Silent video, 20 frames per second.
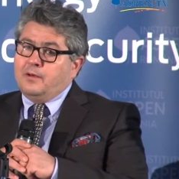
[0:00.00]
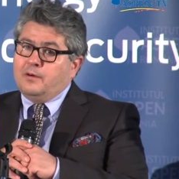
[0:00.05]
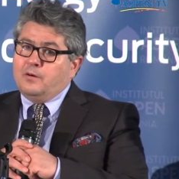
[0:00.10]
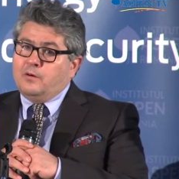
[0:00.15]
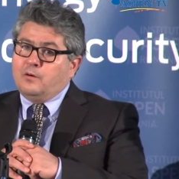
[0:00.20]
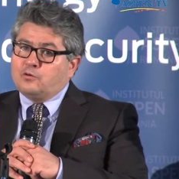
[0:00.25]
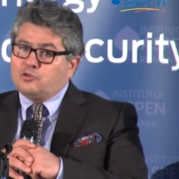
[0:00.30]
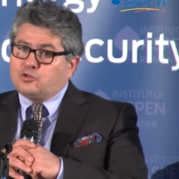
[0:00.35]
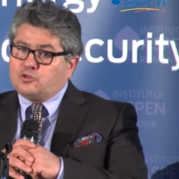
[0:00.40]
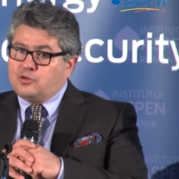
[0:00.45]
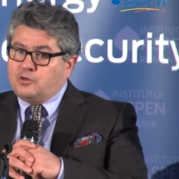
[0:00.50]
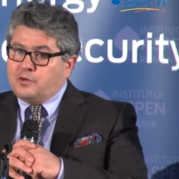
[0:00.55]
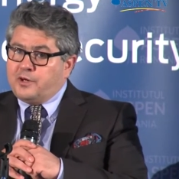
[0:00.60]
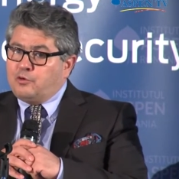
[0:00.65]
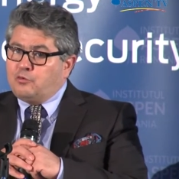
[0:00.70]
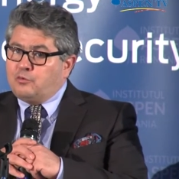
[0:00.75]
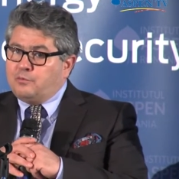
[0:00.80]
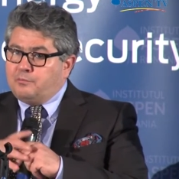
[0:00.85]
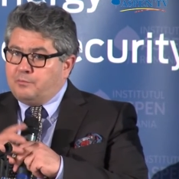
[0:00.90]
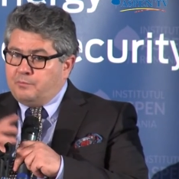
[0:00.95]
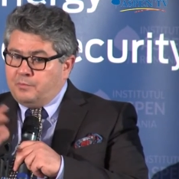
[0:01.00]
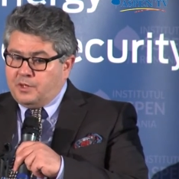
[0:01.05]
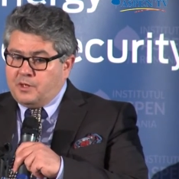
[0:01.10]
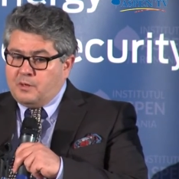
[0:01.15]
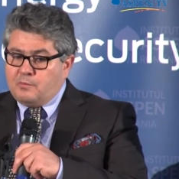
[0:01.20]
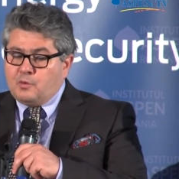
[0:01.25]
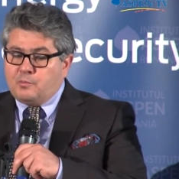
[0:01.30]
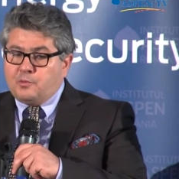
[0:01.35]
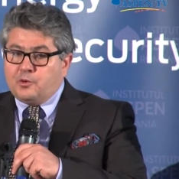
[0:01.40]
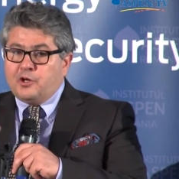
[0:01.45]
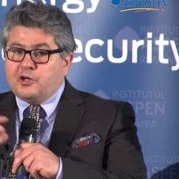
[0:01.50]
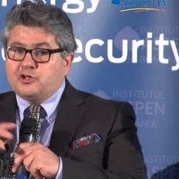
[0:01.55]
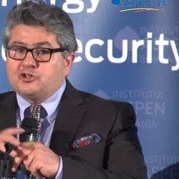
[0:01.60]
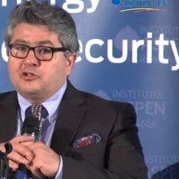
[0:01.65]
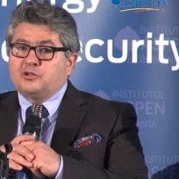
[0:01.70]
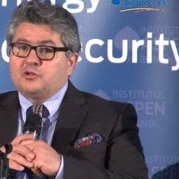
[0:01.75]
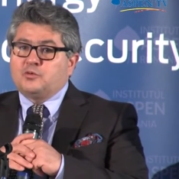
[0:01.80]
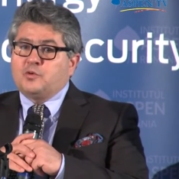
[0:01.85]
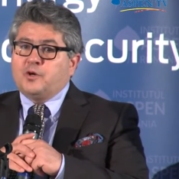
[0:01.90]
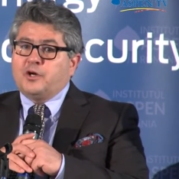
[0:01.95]
onshore and become
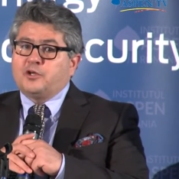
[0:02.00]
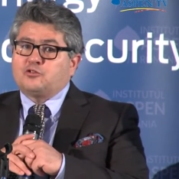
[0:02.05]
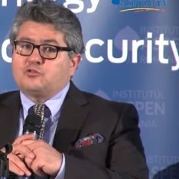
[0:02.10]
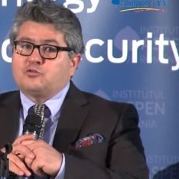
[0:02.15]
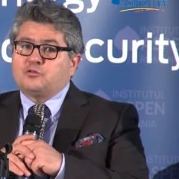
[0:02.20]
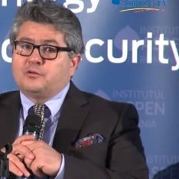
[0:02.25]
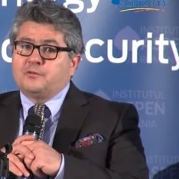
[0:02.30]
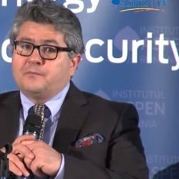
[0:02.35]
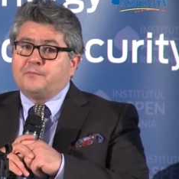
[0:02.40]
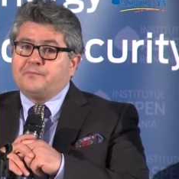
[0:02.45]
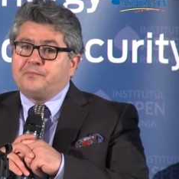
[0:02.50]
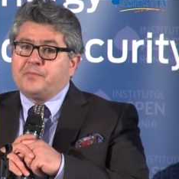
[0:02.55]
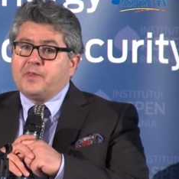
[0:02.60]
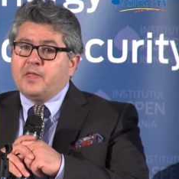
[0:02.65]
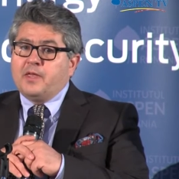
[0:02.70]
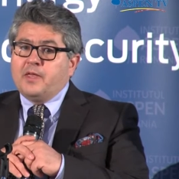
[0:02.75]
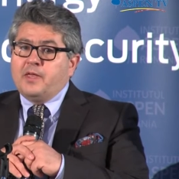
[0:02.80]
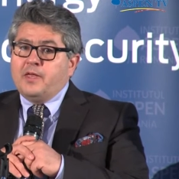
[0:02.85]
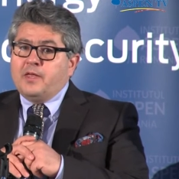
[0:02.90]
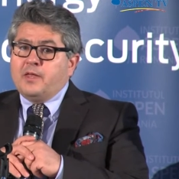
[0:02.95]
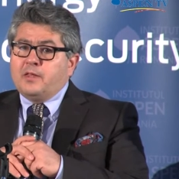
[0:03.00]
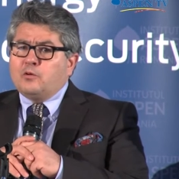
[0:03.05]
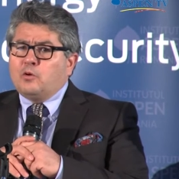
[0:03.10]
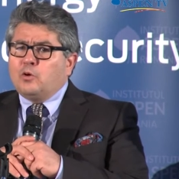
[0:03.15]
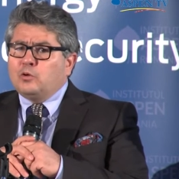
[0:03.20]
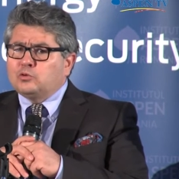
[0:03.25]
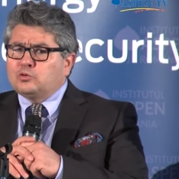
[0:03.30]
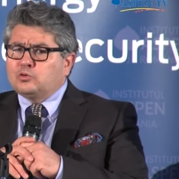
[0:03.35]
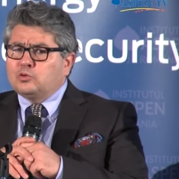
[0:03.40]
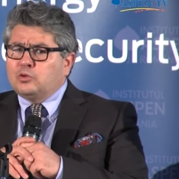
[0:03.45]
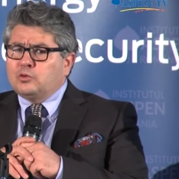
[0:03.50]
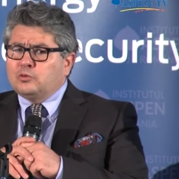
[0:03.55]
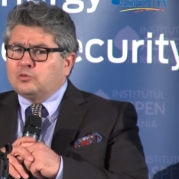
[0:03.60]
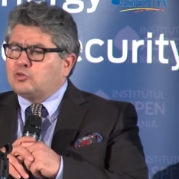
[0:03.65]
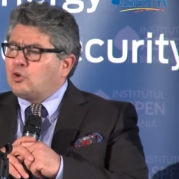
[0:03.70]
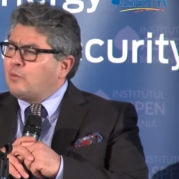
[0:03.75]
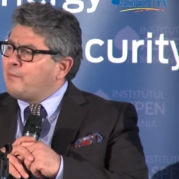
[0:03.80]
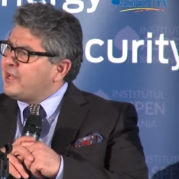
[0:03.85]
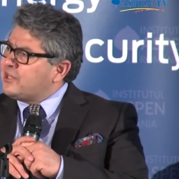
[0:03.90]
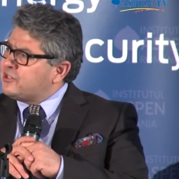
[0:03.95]
operational quite soon. Also,
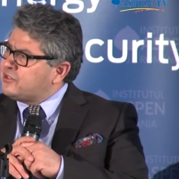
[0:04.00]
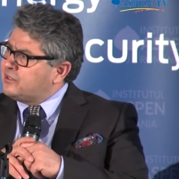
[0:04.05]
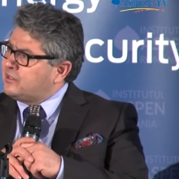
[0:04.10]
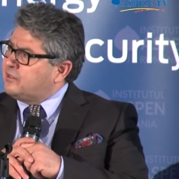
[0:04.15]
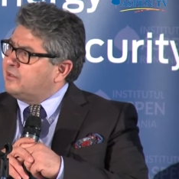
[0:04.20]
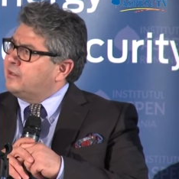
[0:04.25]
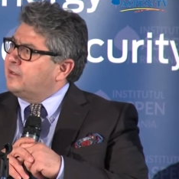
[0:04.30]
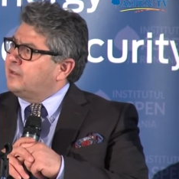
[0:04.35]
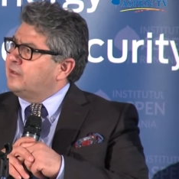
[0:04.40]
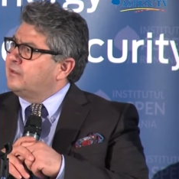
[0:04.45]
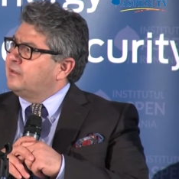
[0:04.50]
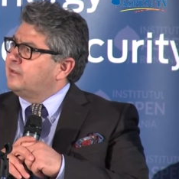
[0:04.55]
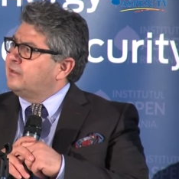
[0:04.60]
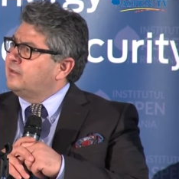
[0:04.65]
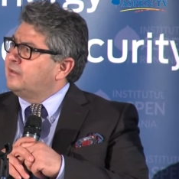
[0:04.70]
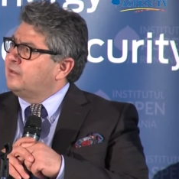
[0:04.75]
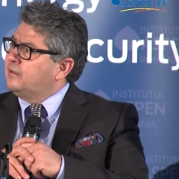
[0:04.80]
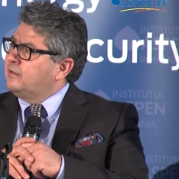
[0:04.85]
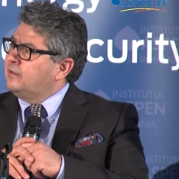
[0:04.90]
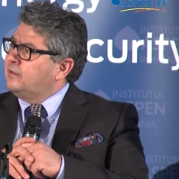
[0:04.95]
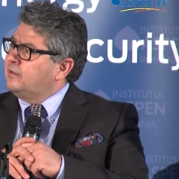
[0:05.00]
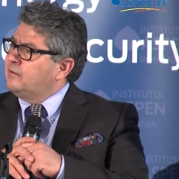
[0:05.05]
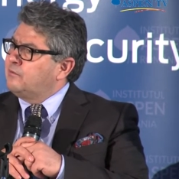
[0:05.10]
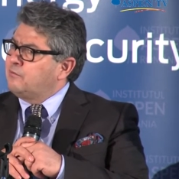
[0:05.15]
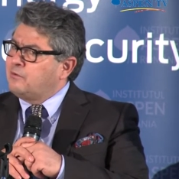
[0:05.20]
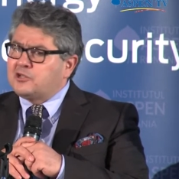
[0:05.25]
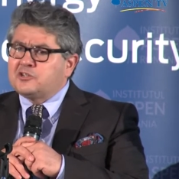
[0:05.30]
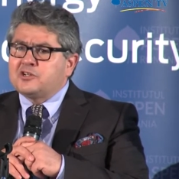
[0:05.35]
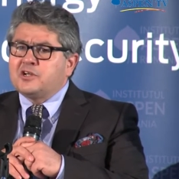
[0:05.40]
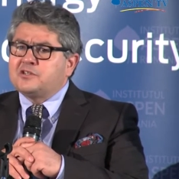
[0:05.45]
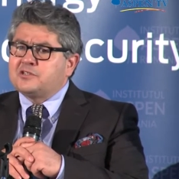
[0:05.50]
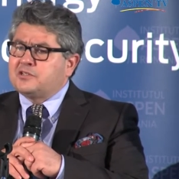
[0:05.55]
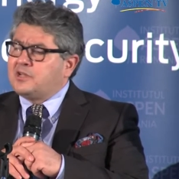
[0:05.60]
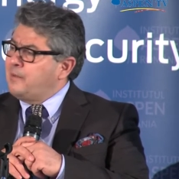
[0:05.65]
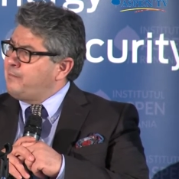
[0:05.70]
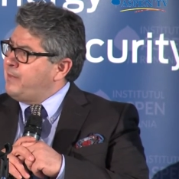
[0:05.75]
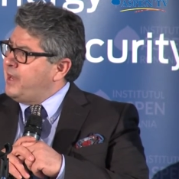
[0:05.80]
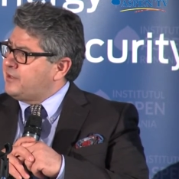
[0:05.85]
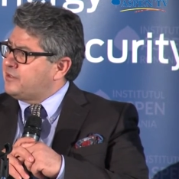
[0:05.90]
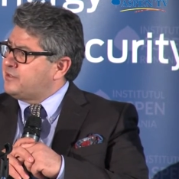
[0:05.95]
domestically, Russia is in
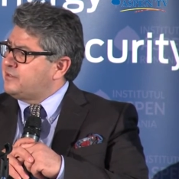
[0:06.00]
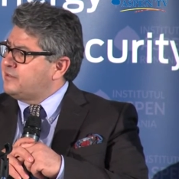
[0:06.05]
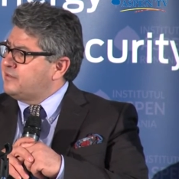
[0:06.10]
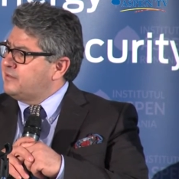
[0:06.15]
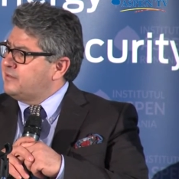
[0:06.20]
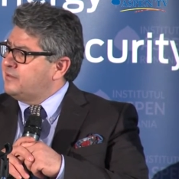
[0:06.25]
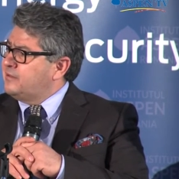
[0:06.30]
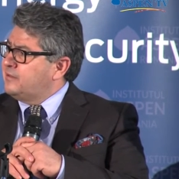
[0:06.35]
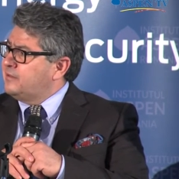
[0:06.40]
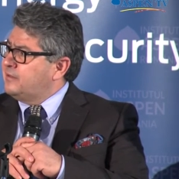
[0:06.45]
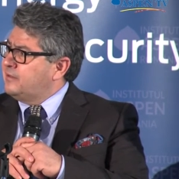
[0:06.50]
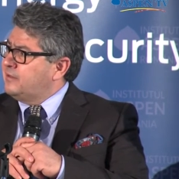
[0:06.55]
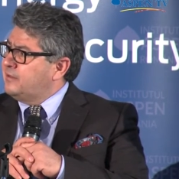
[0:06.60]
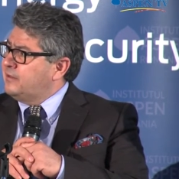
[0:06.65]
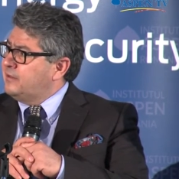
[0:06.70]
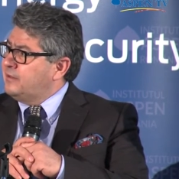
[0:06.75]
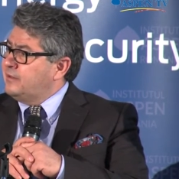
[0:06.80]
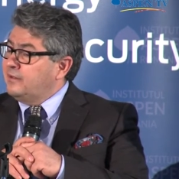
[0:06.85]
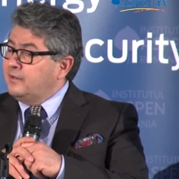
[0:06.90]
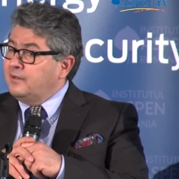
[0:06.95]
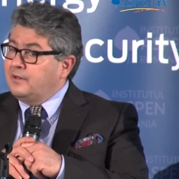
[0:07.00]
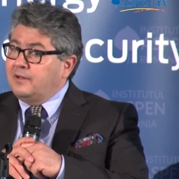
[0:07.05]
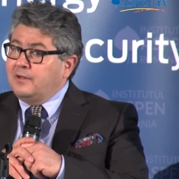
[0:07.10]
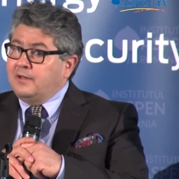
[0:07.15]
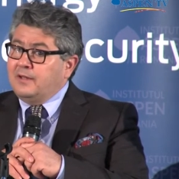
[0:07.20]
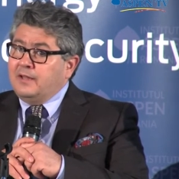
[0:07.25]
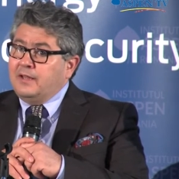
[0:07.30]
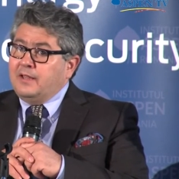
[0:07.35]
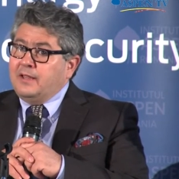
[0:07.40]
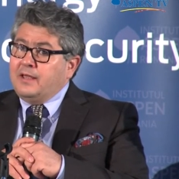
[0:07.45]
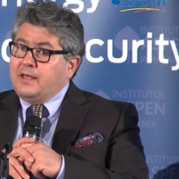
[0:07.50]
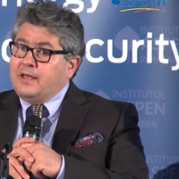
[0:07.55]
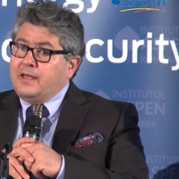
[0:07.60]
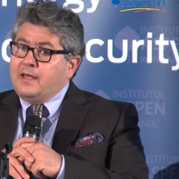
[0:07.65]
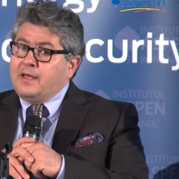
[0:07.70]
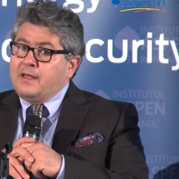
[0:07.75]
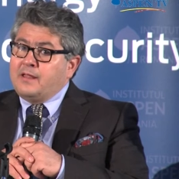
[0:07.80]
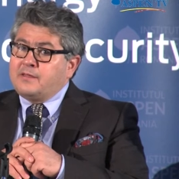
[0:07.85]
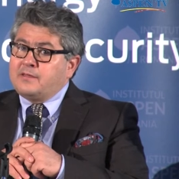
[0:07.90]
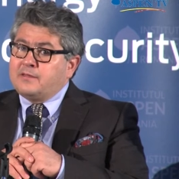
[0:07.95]
a mess.
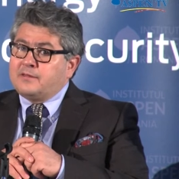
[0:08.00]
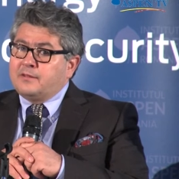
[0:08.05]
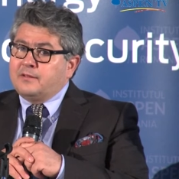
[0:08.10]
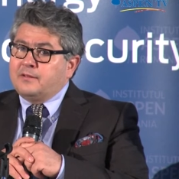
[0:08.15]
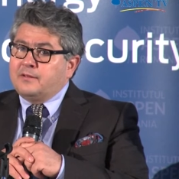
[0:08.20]
And